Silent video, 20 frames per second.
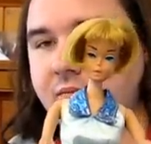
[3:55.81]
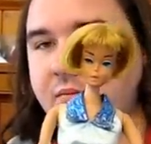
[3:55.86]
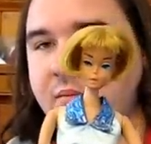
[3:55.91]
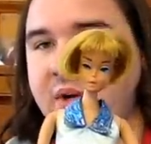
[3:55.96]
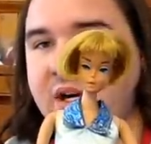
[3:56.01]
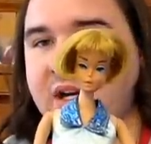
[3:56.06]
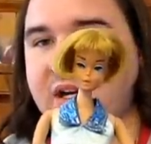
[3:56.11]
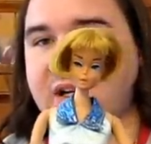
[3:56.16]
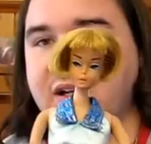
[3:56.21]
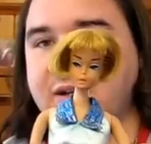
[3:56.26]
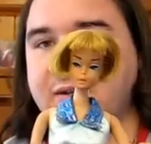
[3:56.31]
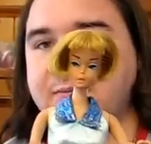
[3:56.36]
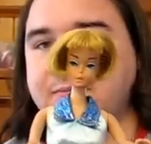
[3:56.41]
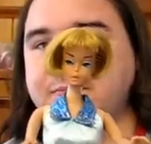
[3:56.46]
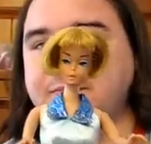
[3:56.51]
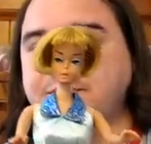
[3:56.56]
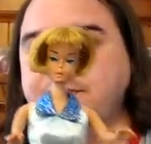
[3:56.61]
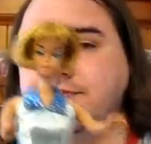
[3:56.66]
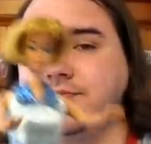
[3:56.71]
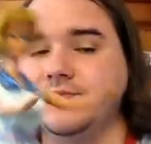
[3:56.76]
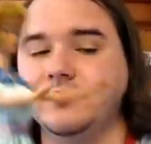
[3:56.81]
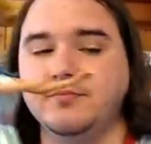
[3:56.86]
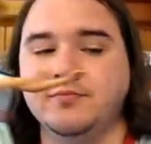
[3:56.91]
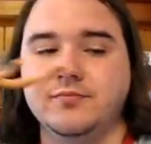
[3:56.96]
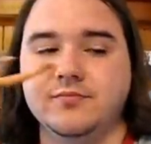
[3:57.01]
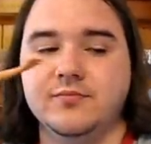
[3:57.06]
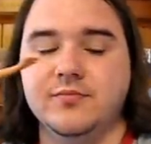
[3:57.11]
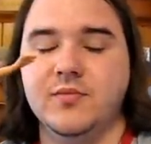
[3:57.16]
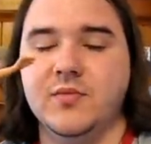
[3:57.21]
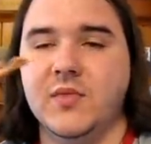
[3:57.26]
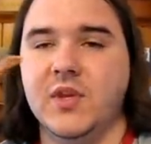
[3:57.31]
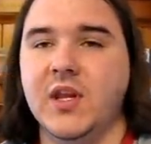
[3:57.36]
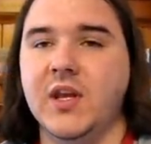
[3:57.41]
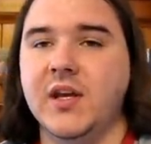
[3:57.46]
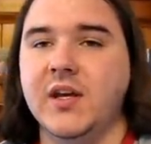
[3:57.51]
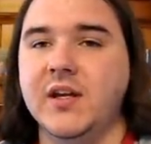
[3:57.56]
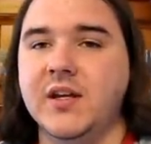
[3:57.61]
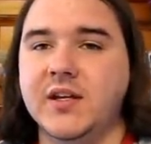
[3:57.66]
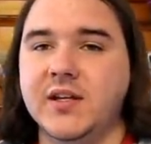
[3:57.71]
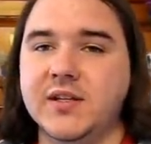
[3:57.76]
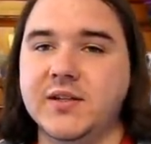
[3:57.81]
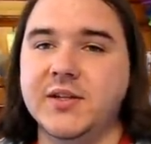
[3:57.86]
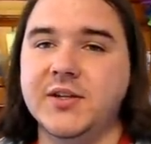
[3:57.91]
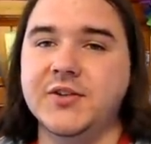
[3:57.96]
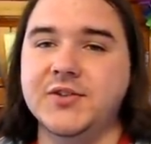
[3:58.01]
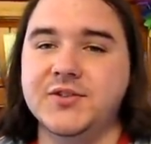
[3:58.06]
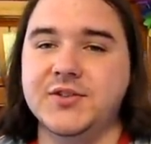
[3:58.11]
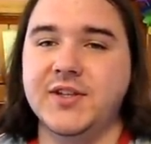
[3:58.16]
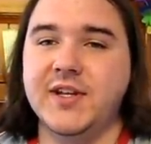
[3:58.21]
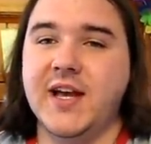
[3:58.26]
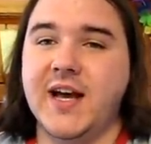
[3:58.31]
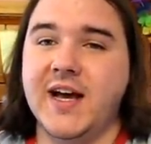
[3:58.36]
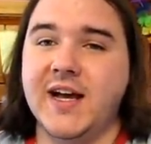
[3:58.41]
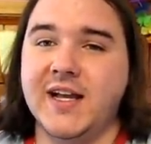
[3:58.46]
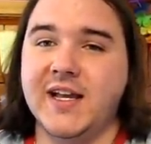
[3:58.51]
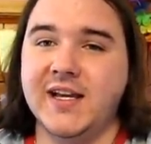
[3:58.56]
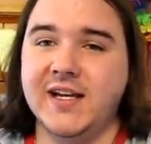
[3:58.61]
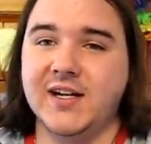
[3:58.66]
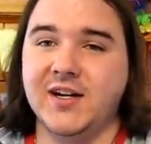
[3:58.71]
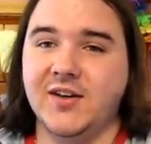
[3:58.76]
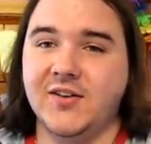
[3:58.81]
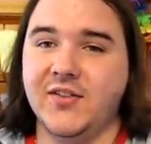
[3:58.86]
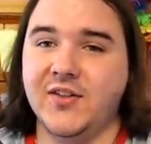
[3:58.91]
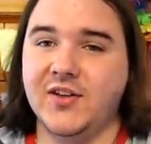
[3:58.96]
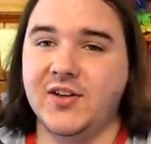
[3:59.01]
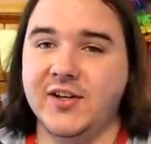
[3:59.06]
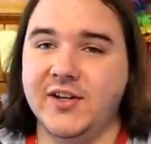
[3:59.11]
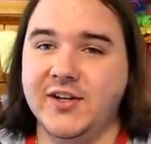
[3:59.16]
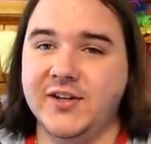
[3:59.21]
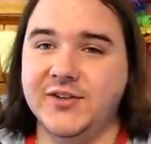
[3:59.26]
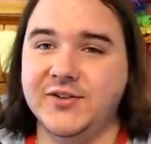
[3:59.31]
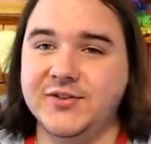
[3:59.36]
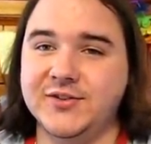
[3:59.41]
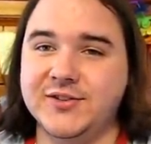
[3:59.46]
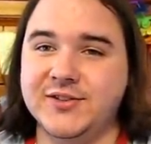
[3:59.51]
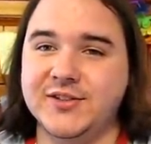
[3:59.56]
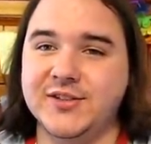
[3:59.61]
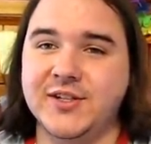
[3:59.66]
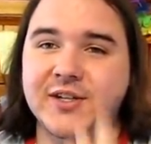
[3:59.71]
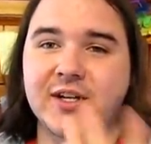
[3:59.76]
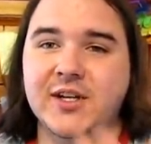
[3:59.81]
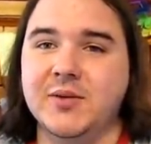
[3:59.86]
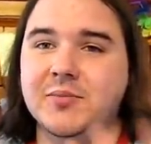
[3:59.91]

But um usually I get all the clothes